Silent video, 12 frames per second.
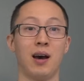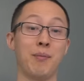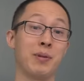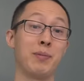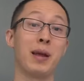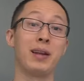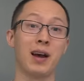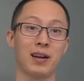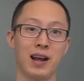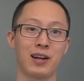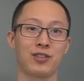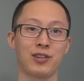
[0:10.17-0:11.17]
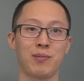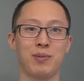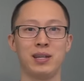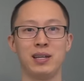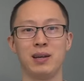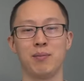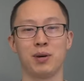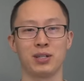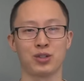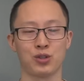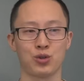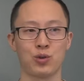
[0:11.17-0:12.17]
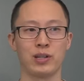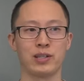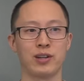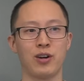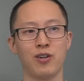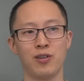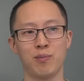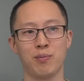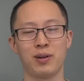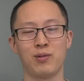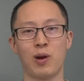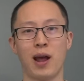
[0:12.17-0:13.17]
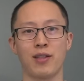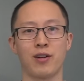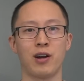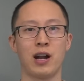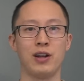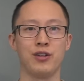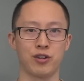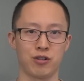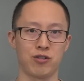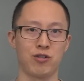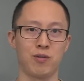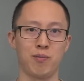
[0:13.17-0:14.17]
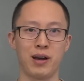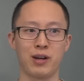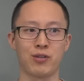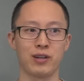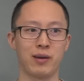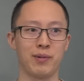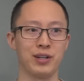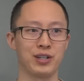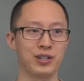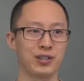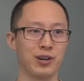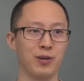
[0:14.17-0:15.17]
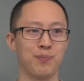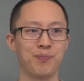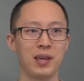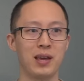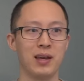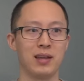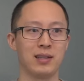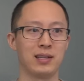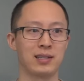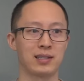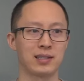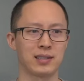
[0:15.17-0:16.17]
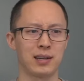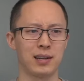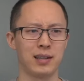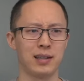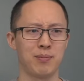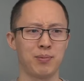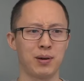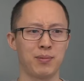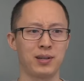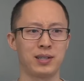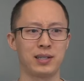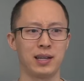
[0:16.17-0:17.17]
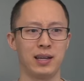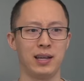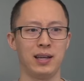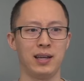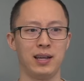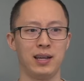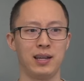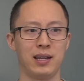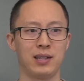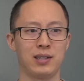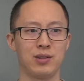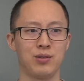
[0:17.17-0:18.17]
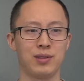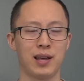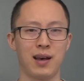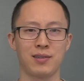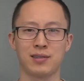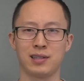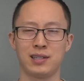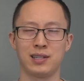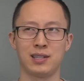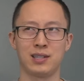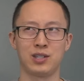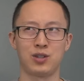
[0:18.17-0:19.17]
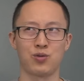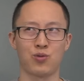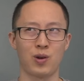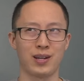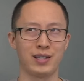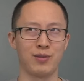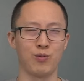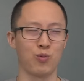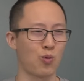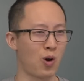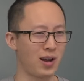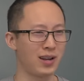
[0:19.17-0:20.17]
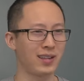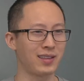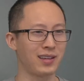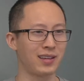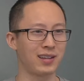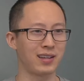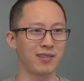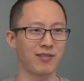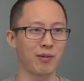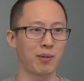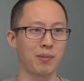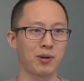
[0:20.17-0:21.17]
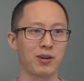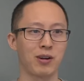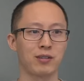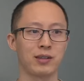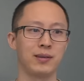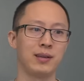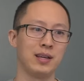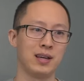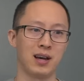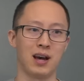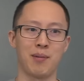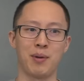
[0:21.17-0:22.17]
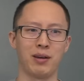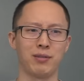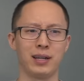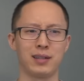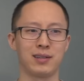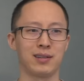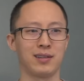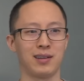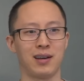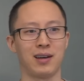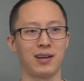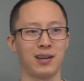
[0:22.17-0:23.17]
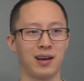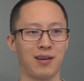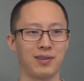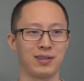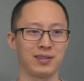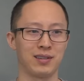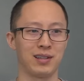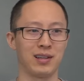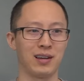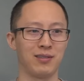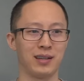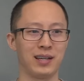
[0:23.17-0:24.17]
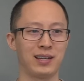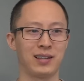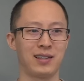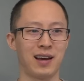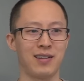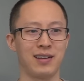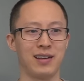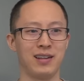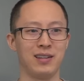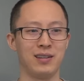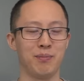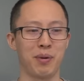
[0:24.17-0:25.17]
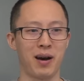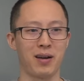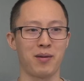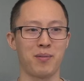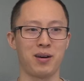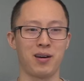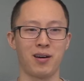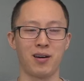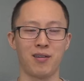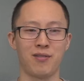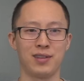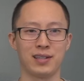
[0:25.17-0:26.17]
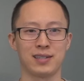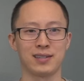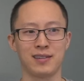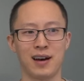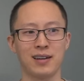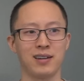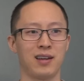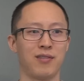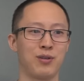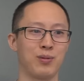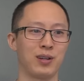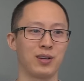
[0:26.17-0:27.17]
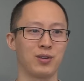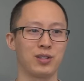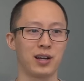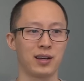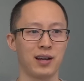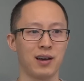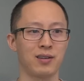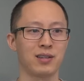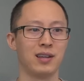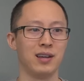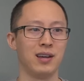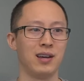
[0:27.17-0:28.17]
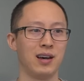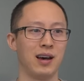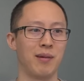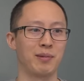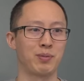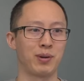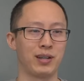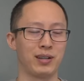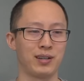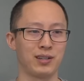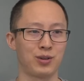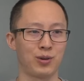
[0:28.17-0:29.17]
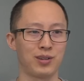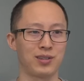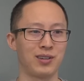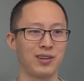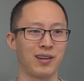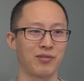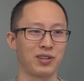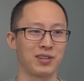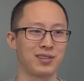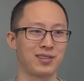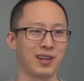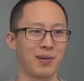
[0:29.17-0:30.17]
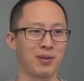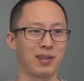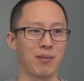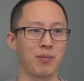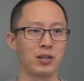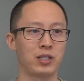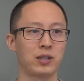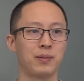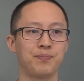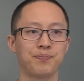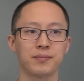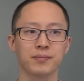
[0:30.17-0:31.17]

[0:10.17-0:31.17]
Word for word: Um, it may not actually be muscle soreness at all, but rather neural microdamage. So, this is a study published in 2021, I think, if I remember correctly. Um, I linked, uh, obviously, a link down in the bottom of this slide if you want to go check it out. Um, it's pretty short, so you don't have to type in that much.